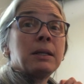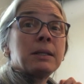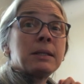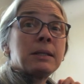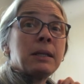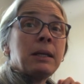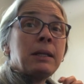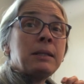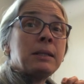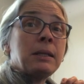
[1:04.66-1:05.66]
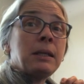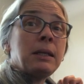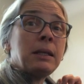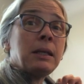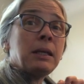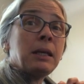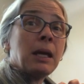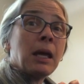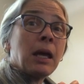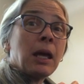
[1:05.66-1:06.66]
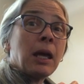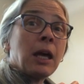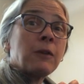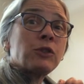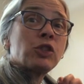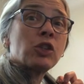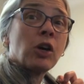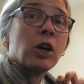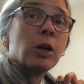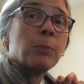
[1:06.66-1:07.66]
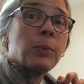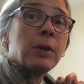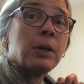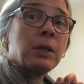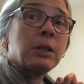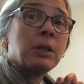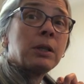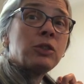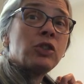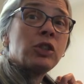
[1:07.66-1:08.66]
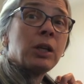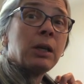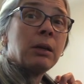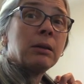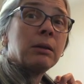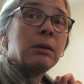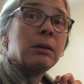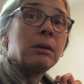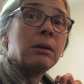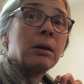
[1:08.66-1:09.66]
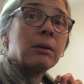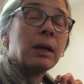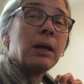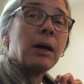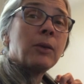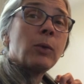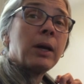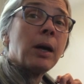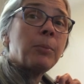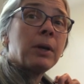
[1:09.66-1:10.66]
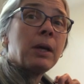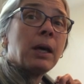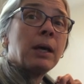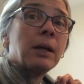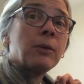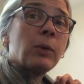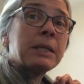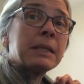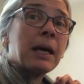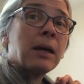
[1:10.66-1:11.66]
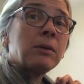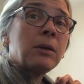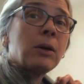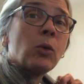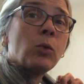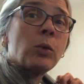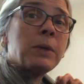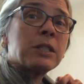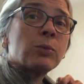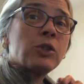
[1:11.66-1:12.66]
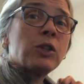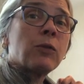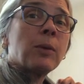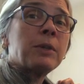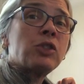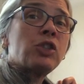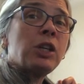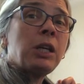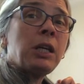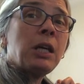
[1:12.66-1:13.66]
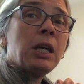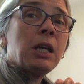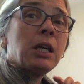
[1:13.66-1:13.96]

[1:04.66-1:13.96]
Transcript: C, D, E, F sharp, G. Okay, on the way up and on the way down, we'll be switching from a G